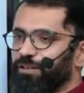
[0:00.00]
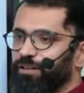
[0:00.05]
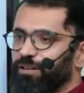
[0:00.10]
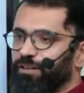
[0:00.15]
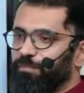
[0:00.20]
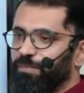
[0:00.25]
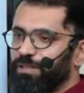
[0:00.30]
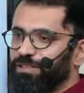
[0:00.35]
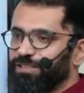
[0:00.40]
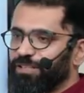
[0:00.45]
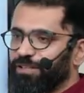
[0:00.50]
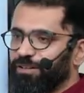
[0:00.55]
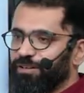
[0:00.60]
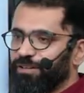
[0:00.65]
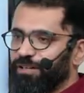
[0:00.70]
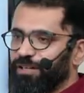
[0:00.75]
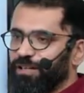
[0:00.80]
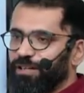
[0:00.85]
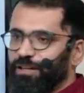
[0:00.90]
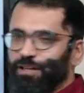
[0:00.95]
in government
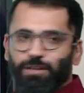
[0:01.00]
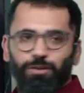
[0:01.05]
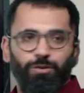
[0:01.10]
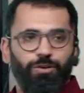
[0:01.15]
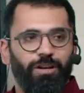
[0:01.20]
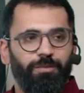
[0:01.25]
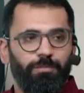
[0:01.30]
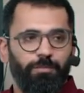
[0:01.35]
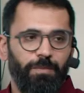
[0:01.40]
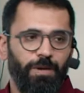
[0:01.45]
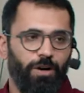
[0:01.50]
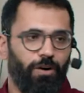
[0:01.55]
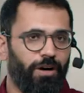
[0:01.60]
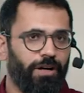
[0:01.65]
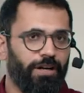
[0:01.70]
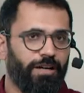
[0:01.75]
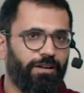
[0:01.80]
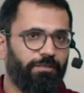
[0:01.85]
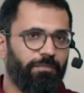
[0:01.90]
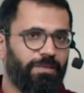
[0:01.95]
security. You can,
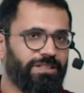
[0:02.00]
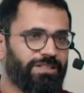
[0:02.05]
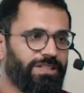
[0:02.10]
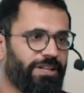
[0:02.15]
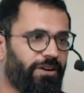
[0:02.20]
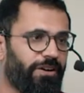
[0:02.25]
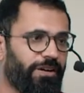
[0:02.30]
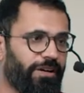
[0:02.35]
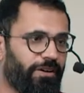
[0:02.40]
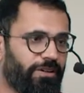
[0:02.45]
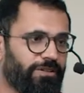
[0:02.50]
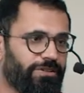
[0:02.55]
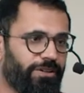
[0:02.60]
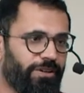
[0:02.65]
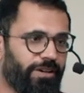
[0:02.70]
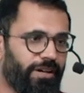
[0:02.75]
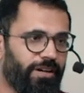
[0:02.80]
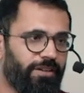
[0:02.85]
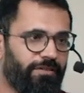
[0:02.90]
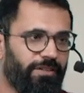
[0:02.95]
beyond government security also
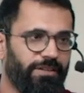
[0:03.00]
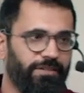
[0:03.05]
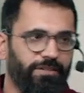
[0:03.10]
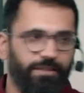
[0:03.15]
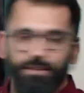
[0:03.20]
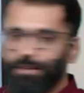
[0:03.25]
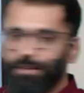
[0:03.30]
you can invest.